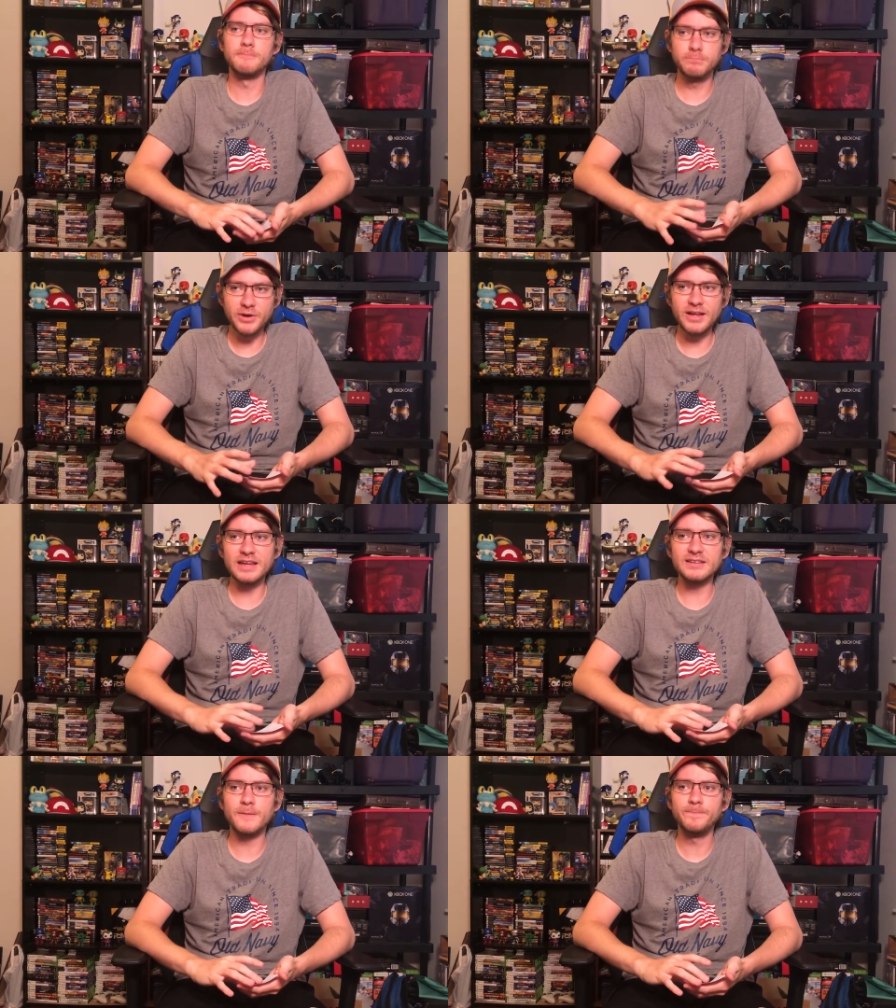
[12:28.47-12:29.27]

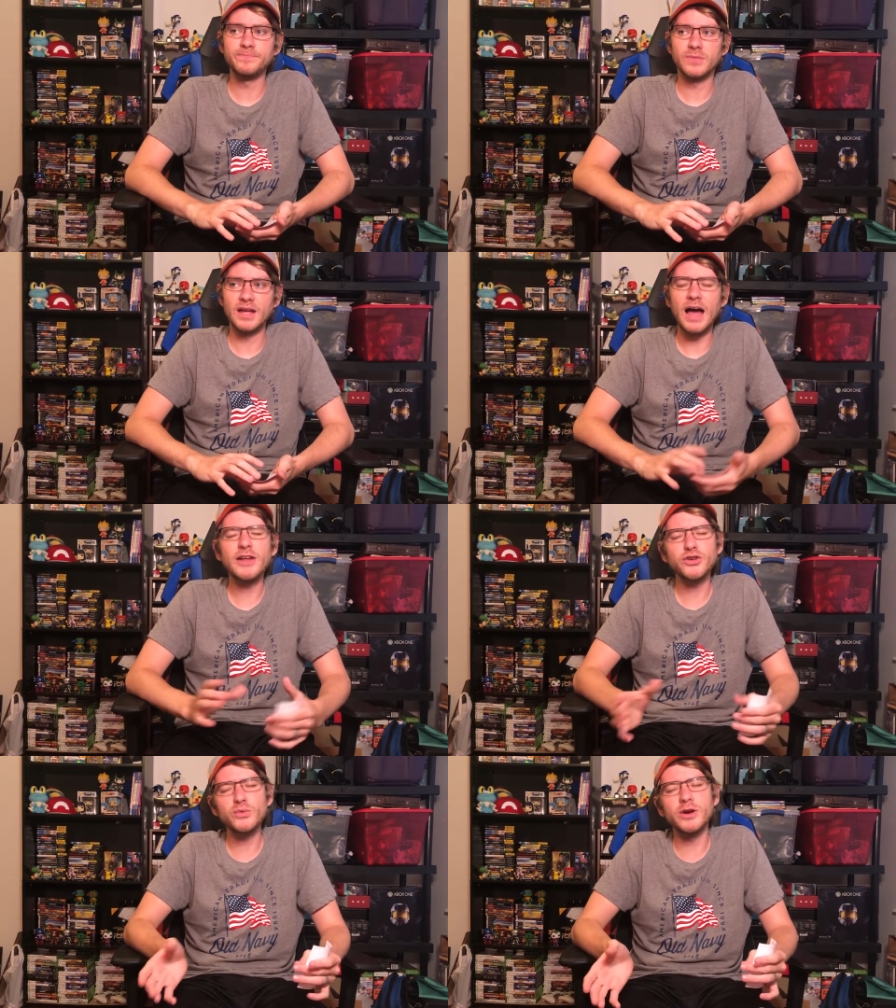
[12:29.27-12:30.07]
But I
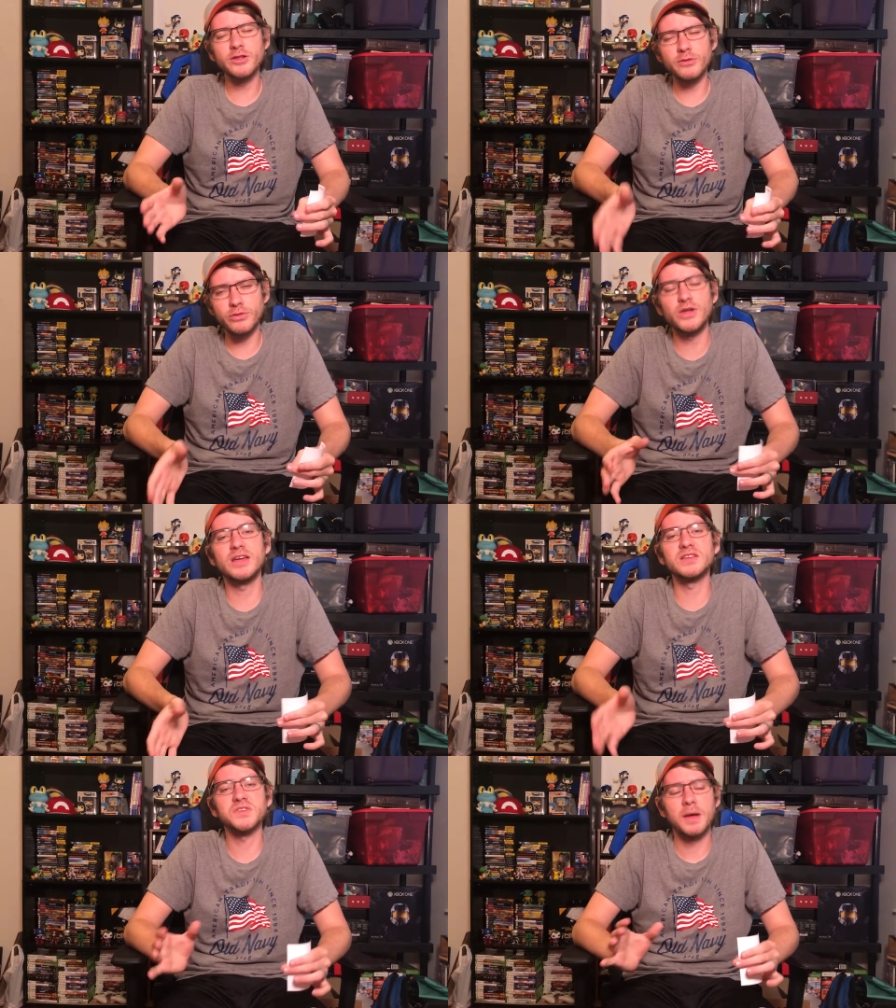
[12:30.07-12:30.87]
do want to do
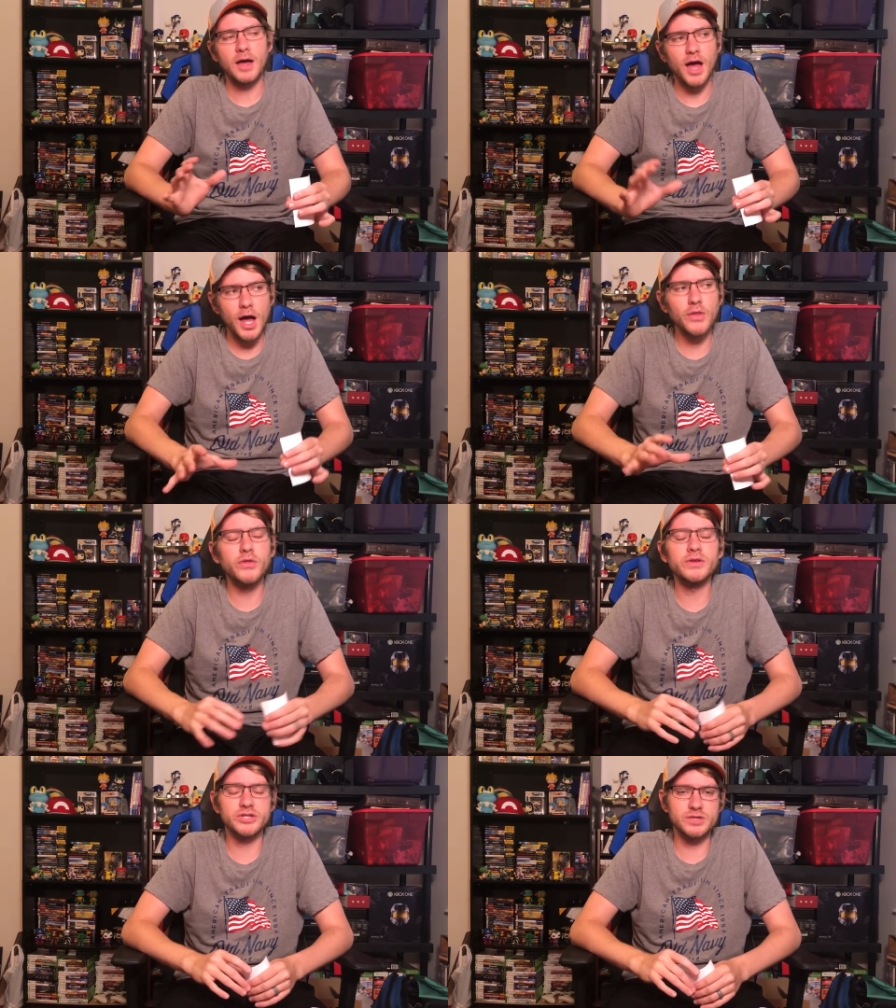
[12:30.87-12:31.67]
things other
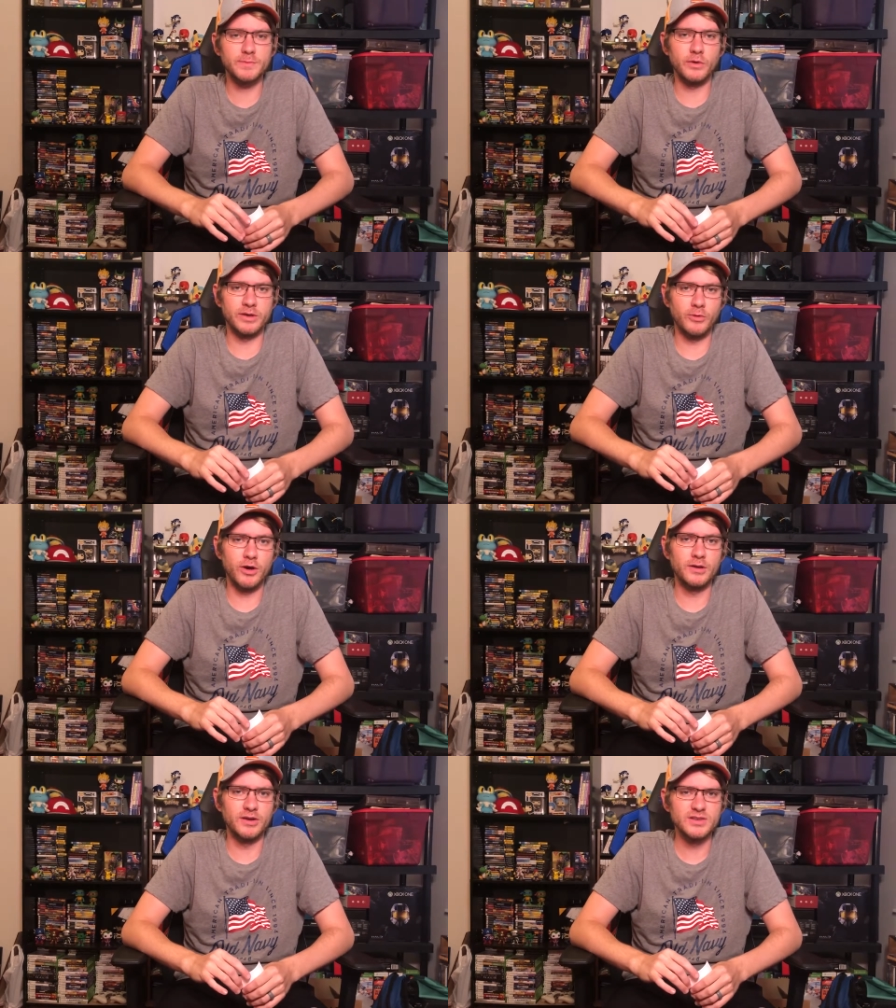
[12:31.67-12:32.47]
than just
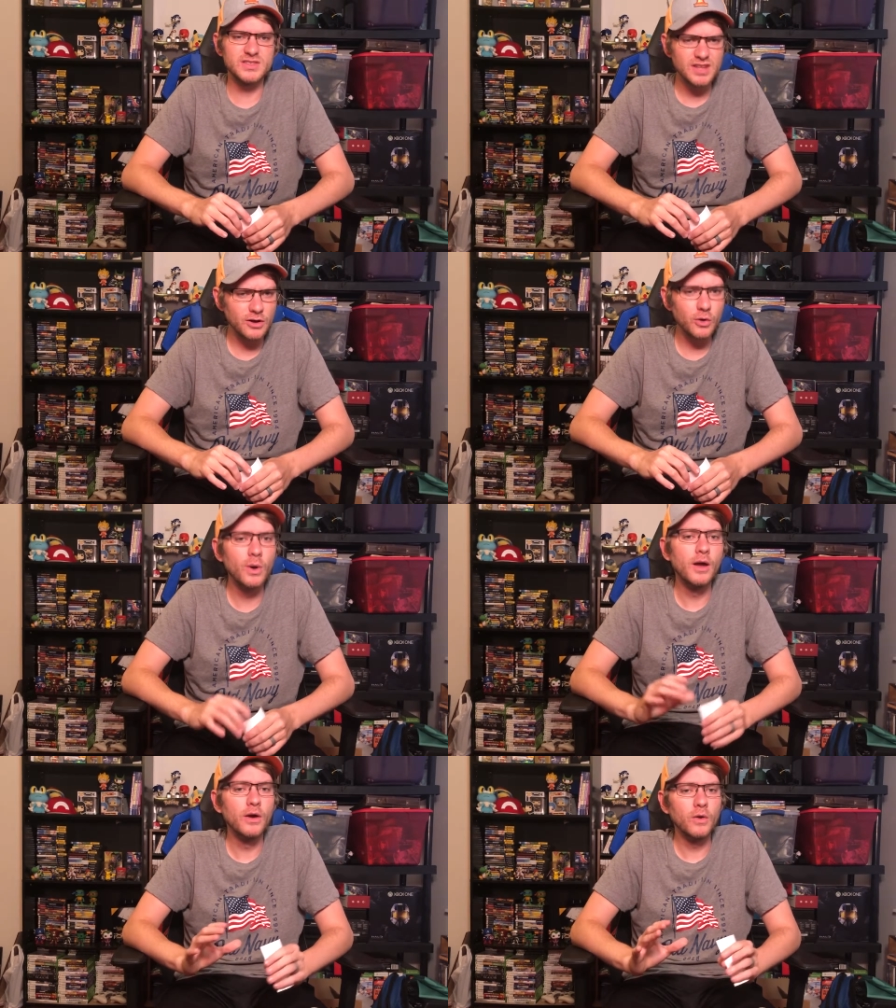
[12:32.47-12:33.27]
Pokemon.
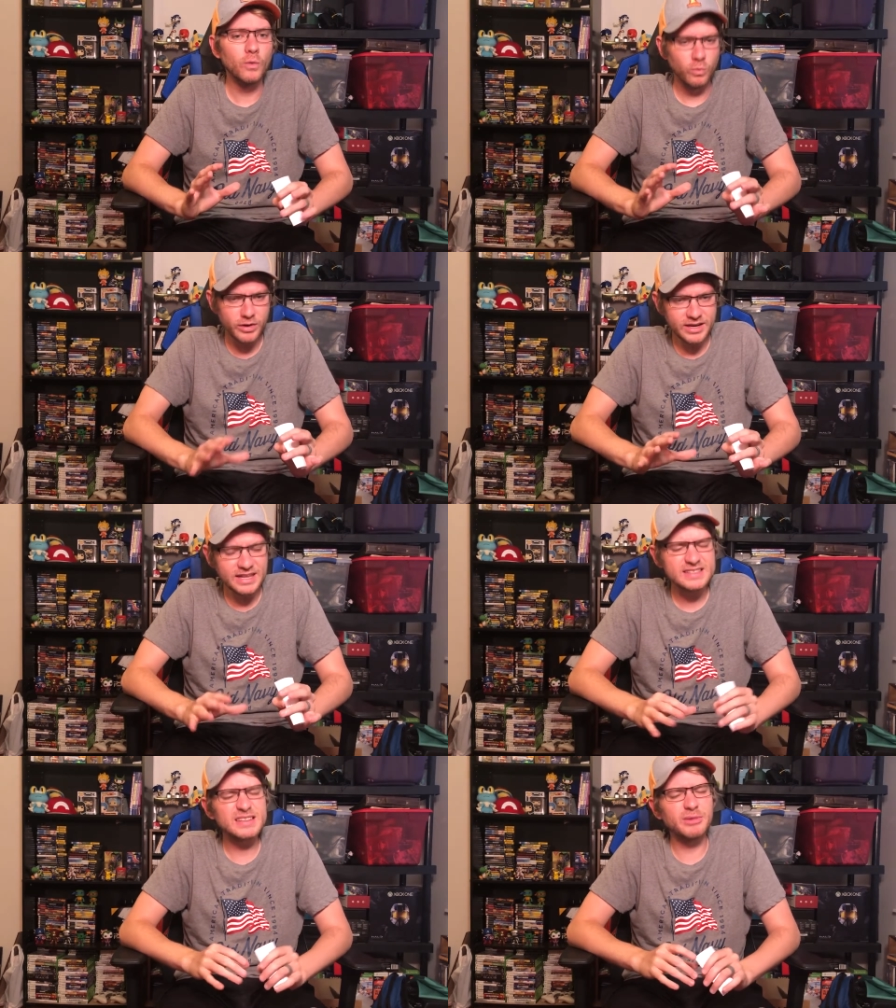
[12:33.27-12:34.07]
So we're gonna
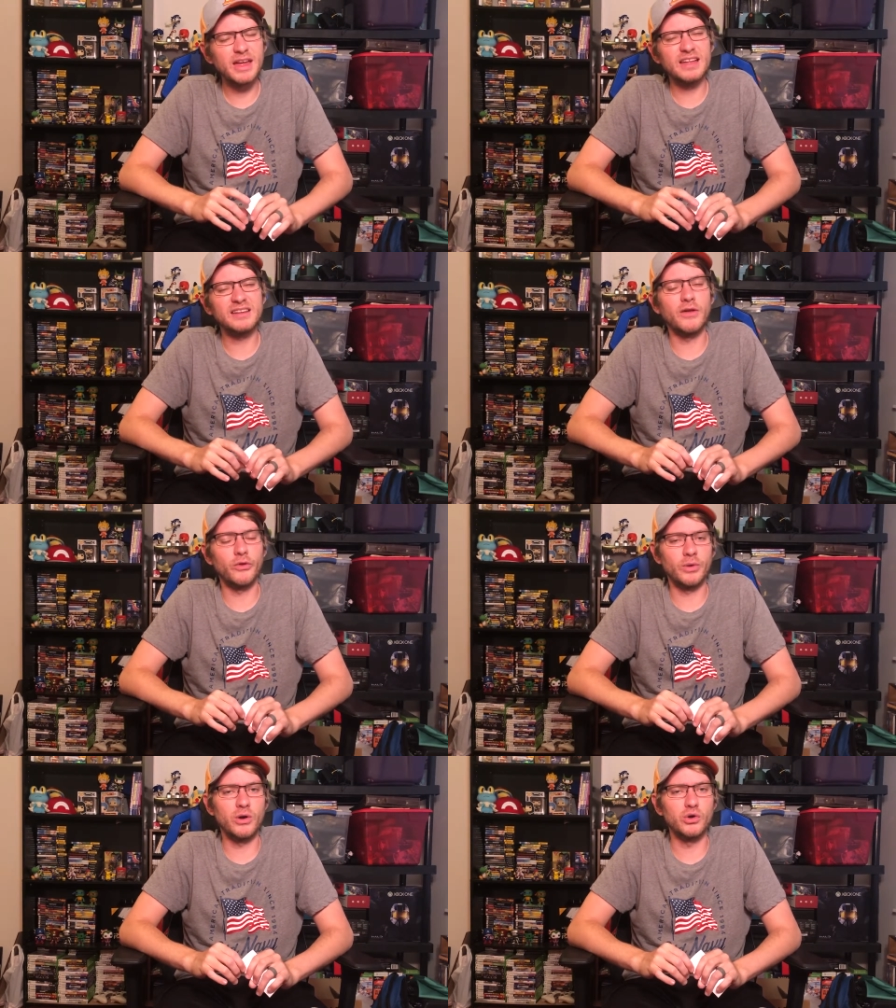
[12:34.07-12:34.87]
get some of that down the
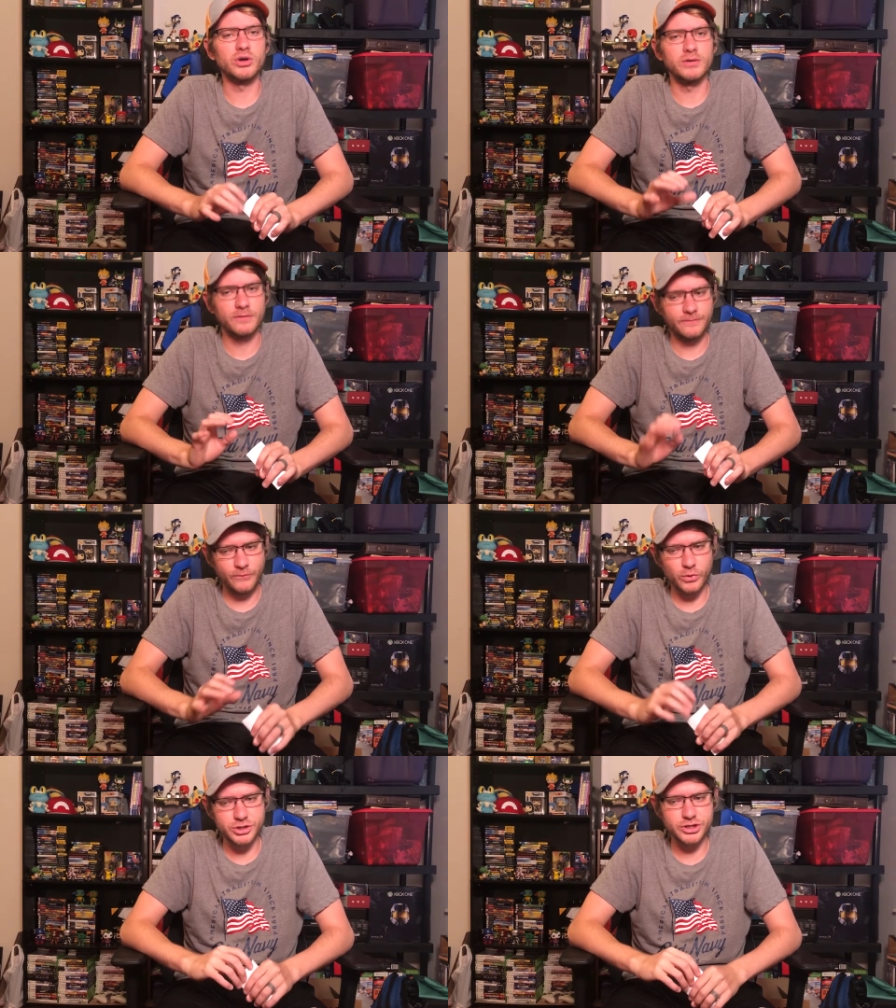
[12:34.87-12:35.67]
road,
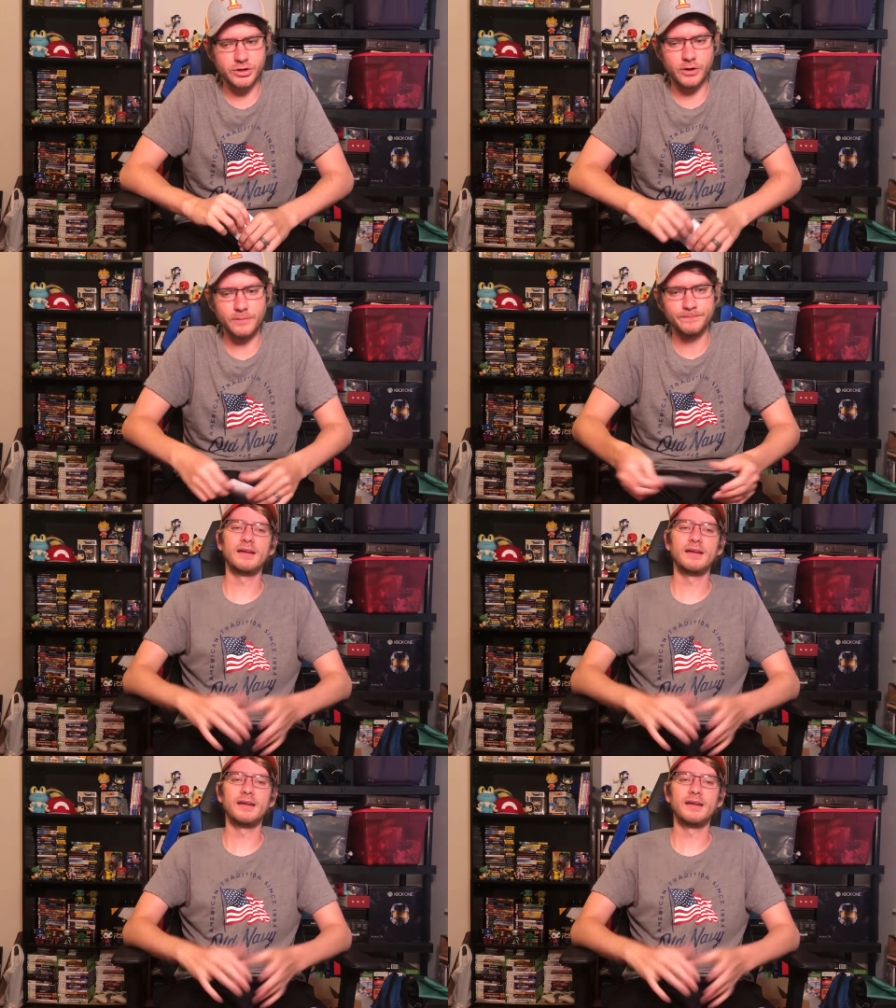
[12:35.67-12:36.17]
for sure.